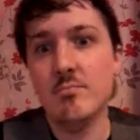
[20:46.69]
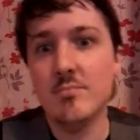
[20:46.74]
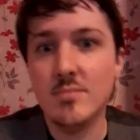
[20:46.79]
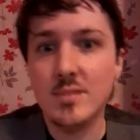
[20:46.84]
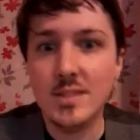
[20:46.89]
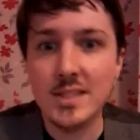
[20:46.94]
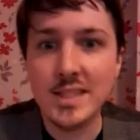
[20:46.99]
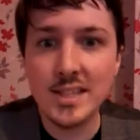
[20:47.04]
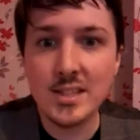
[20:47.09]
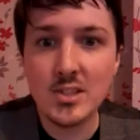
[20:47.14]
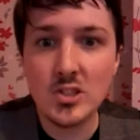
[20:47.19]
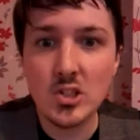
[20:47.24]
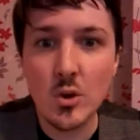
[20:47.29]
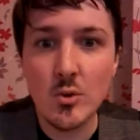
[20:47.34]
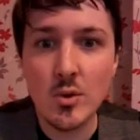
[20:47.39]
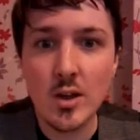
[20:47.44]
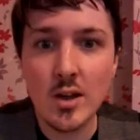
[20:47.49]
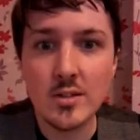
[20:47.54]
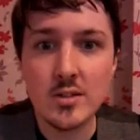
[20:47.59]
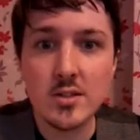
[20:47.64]
6
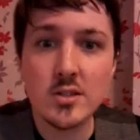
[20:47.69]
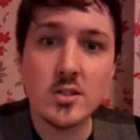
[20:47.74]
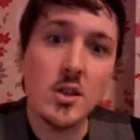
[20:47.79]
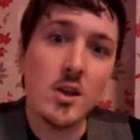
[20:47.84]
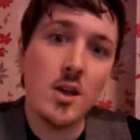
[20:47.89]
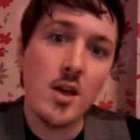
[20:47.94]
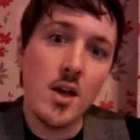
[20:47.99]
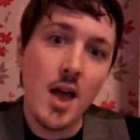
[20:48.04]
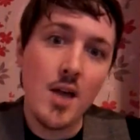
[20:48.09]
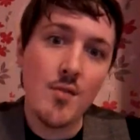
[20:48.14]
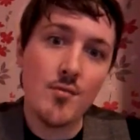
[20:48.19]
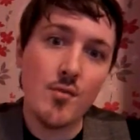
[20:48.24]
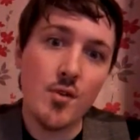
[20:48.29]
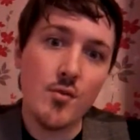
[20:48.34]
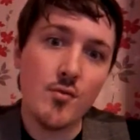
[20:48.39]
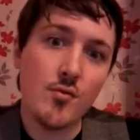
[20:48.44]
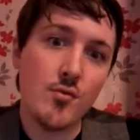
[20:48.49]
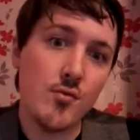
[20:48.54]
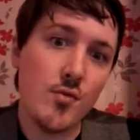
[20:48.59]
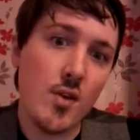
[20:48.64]
donuts. Every
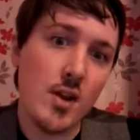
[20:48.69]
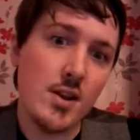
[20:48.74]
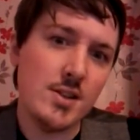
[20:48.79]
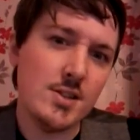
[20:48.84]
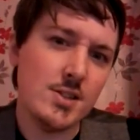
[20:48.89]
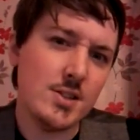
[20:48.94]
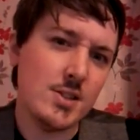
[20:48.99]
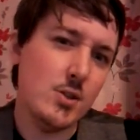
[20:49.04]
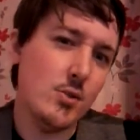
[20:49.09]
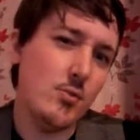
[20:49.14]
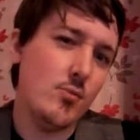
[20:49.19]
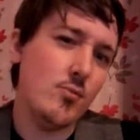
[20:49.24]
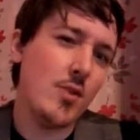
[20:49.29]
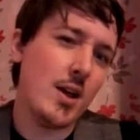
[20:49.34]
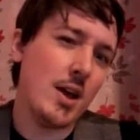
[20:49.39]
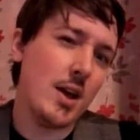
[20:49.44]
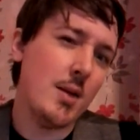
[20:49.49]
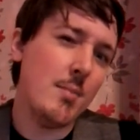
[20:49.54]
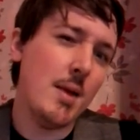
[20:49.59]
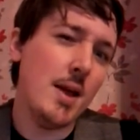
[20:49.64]
friend you
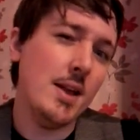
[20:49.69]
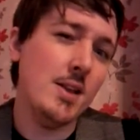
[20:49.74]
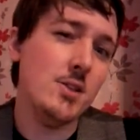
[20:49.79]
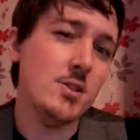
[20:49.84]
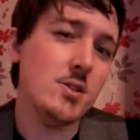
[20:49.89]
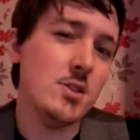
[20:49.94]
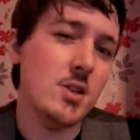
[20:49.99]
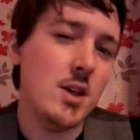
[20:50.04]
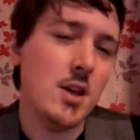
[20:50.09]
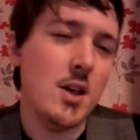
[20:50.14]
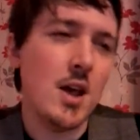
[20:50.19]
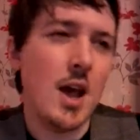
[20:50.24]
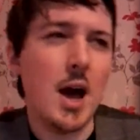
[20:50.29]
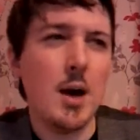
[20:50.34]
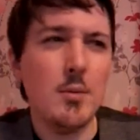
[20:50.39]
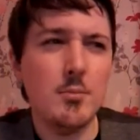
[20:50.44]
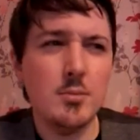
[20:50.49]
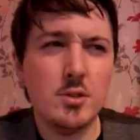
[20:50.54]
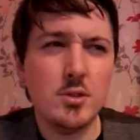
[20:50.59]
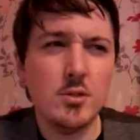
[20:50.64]
recommend
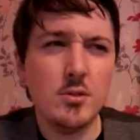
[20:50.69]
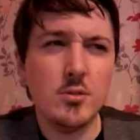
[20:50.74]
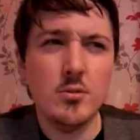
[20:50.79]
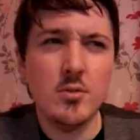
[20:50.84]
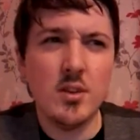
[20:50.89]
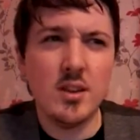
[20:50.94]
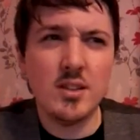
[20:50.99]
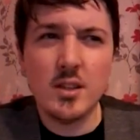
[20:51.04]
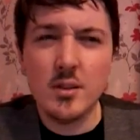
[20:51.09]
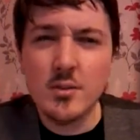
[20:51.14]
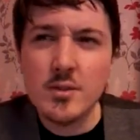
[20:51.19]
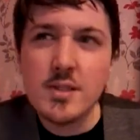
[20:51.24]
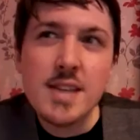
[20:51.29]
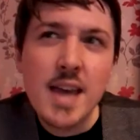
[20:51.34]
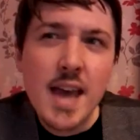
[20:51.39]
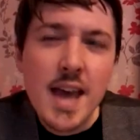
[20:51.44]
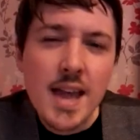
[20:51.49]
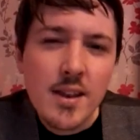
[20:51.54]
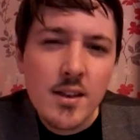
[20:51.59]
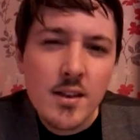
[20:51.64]
up to,
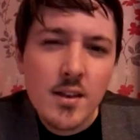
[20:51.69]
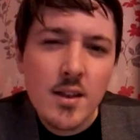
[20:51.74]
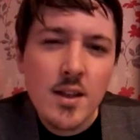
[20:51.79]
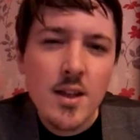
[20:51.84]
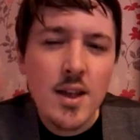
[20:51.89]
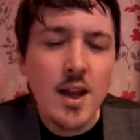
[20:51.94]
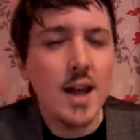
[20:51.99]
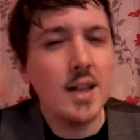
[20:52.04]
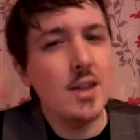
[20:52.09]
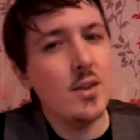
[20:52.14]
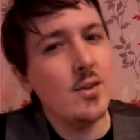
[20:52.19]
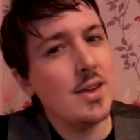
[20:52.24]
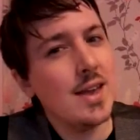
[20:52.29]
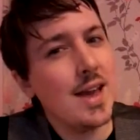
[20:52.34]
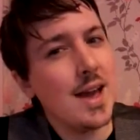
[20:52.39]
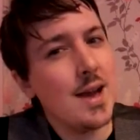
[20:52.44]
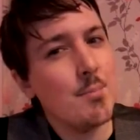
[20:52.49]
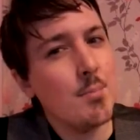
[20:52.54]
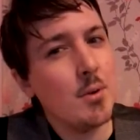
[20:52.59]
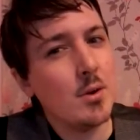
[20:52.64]
10, and you can
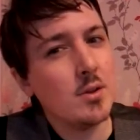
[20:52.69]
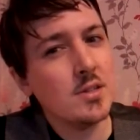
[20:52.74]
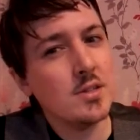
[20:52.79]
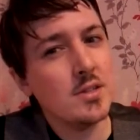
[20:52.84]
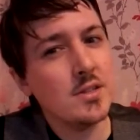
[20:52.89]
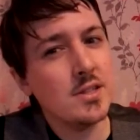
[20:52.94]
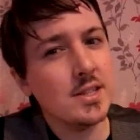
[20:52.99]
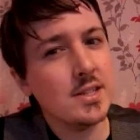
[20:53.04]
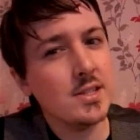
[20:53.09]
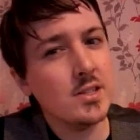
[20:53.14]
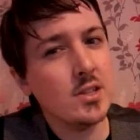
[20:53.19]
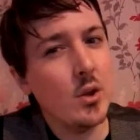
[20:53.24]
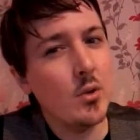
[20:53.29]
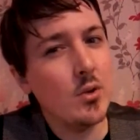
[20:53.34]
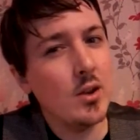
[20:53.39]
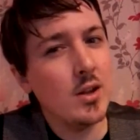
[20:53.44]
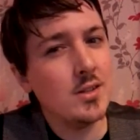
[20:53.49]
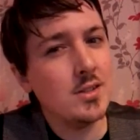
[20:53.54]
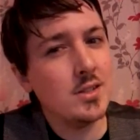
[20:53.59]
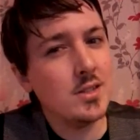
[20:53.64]
get a box of 6
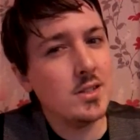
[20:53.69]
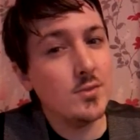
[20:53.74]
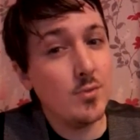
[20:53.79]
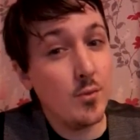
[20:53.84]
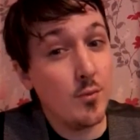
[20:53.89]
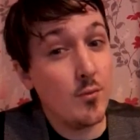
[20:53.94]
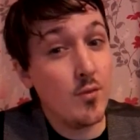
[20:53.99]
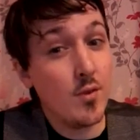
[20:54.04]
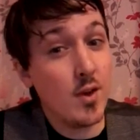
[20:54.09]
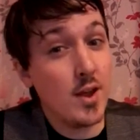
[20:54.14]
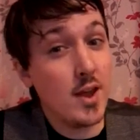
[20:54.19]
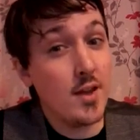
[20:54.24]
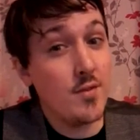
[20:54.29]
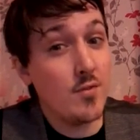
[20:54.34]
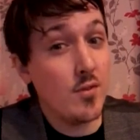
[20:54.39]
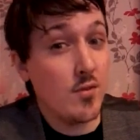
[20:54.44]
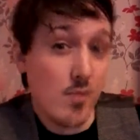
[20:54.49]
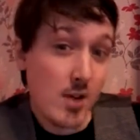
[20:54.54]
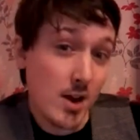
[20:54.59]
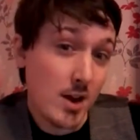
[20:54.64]
donuts for free if
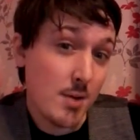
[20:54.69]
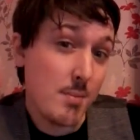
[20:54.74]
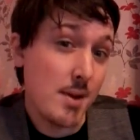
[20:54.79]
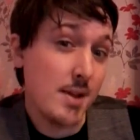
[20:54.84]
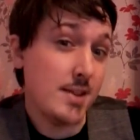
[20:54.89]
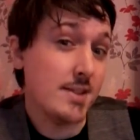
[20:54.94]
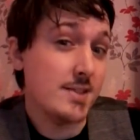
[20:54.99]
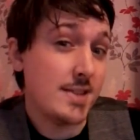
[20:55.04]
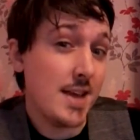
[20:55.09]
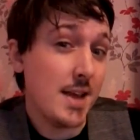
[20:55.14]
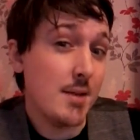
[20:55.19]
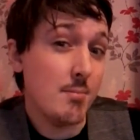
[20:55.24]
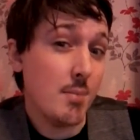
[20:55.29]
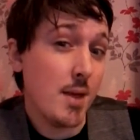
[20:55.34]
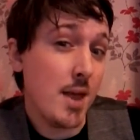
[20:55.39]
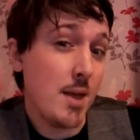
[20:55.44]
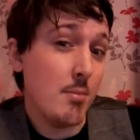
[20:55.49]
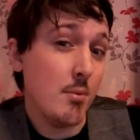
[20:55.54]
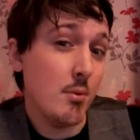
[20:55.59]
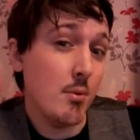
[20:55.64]
you recommend 10
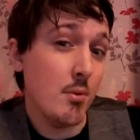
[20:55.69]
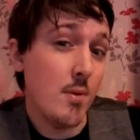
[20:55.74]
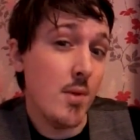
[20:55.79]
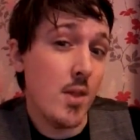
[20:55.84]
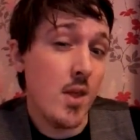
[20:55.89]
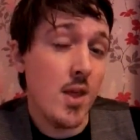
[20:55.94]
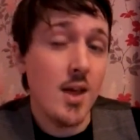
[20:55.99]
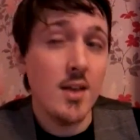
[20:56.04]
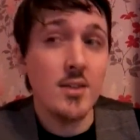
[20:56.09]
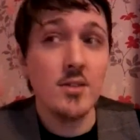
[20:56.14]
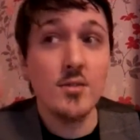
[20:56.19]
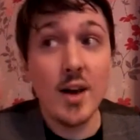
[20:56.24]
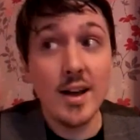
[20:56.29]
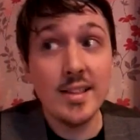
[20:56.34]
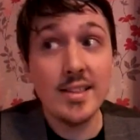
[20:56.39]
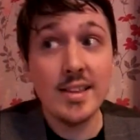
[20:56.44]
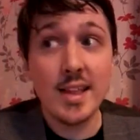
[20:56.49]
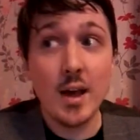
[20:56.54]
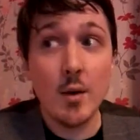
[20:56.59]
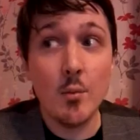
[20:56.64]
people. So I
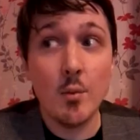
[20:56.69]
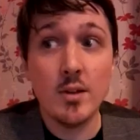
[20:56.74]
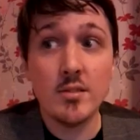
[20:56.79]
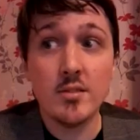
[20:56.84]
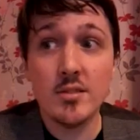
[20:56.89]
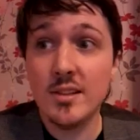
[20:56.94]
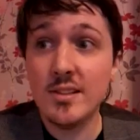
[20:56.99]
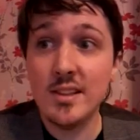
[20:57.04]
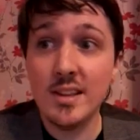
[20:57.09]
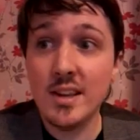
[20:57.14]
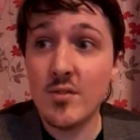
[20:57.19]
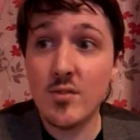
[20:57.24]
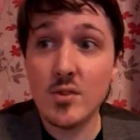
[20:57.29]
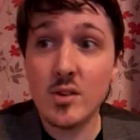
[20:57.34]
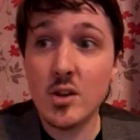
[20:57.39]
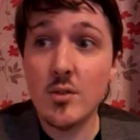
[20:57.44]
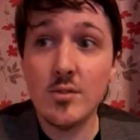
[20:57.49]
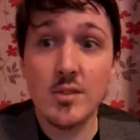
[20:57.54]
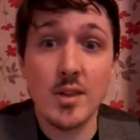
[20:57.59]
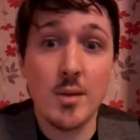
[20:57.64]
did that once. I didn't even
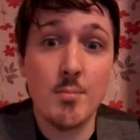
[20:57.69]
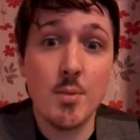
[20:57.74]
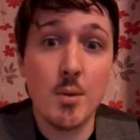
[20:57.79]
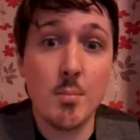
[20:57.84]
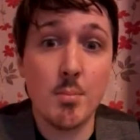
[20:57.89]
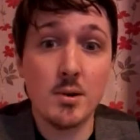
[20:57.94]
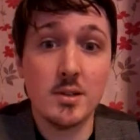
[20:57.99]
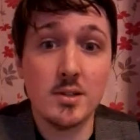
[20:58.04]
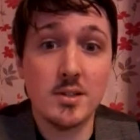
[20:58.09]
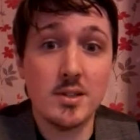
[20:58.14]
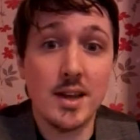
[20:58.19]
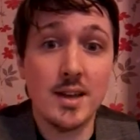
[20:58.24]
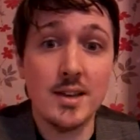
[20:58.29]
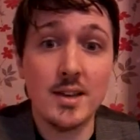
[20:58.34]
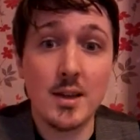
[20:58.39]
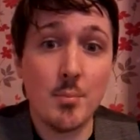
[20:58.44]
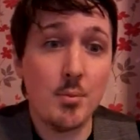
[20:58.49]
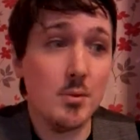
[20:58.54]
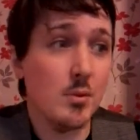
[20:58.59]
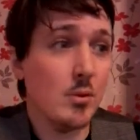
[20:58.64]
know 10 people had signed
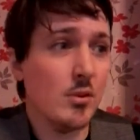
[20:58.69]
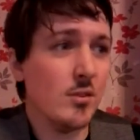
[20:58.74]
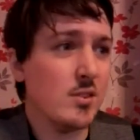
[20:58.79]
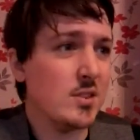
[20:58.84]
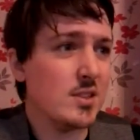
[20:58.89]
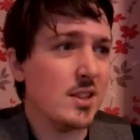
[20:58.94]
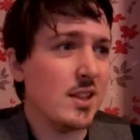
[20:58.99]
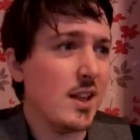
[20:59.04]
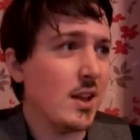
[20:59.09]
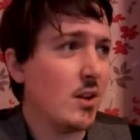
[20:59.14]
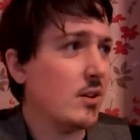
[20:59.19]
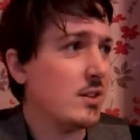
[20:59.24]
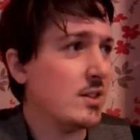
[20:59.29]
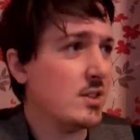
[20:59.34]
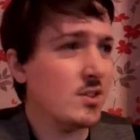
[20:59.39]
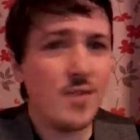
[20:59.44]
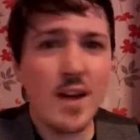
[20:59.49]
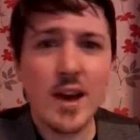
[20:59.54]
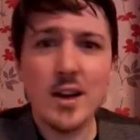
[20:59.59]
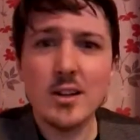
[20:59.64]
up, and all of a sudden I got
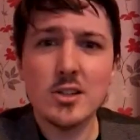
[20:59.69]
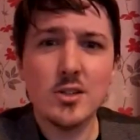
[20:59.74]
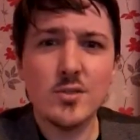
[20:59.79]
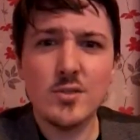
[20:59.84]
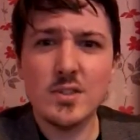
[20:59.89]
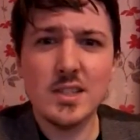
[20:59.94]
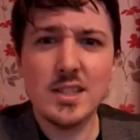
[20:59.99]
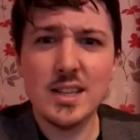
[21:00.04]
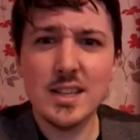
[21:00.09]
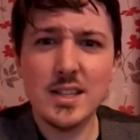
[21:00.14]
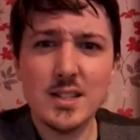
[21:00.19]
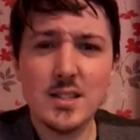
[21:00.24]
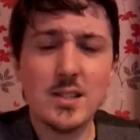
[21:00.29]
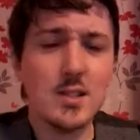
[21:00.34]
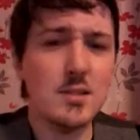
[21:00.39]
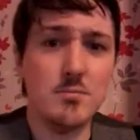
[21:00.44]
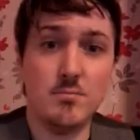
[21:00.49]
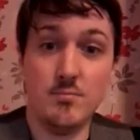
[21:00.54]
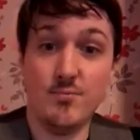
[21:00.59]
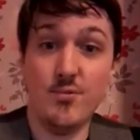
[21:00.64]
this voucher for
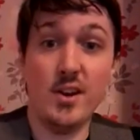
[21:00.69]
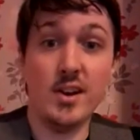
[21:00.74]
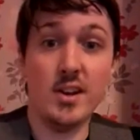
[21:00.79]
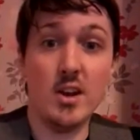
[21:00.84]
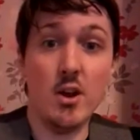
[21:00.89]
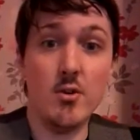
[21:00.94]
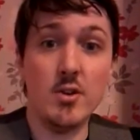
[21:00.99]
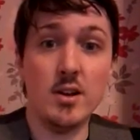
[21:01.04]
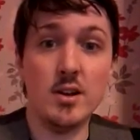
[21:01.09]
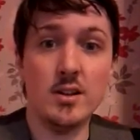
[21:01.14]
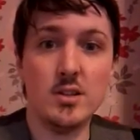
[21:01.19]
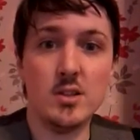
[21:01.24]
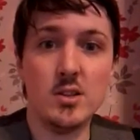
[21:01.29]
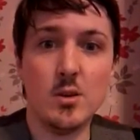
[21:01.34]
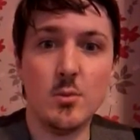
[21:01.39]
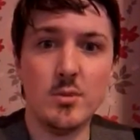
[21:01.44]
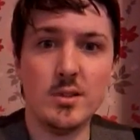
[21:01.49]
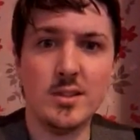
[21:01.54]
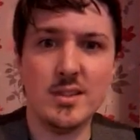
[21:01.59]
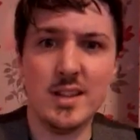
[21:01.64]
6 free donuts, and
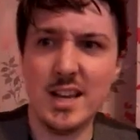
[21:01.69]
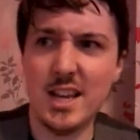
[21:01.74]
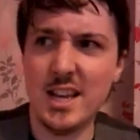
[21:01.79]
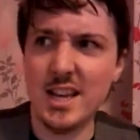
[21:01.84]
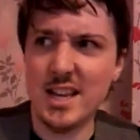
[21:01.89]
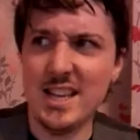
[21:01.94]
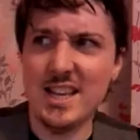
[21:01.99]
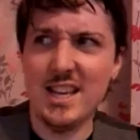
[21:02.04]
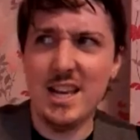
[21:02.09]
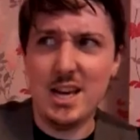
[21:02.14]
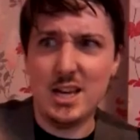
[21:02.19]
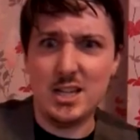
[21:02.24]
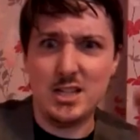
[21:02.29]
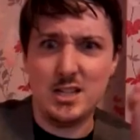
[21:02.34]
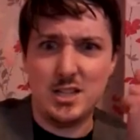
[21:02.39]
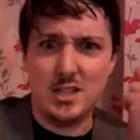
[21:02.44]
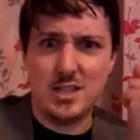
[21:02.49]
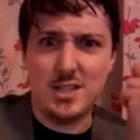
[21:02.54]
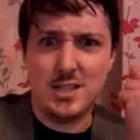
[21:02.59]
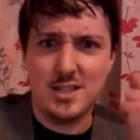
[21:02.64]
I was like,
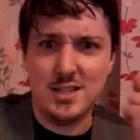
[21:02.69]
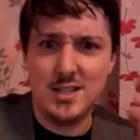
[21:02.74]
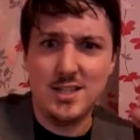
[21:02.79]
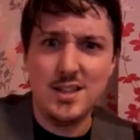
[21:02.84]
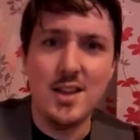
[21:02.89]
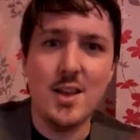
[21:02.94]
yes.